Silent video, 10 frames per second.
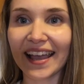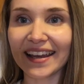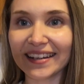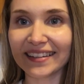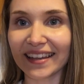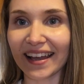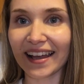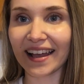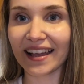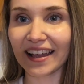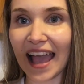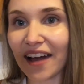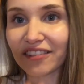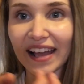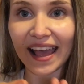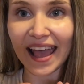eating that out of our